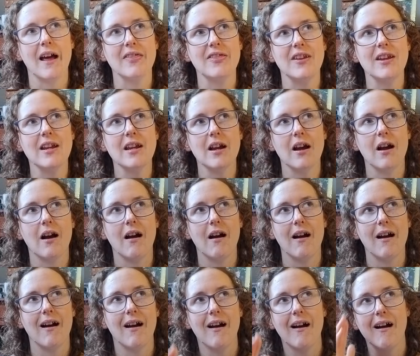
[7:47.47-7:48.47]
I think
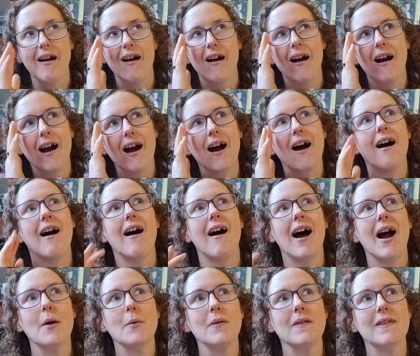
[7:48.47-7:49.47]

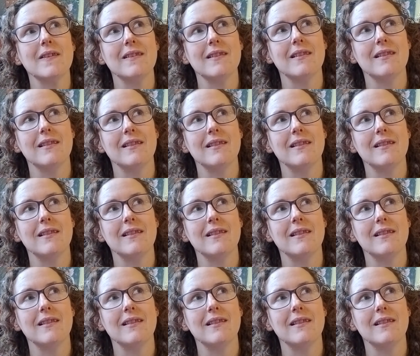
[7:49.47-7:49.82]
I was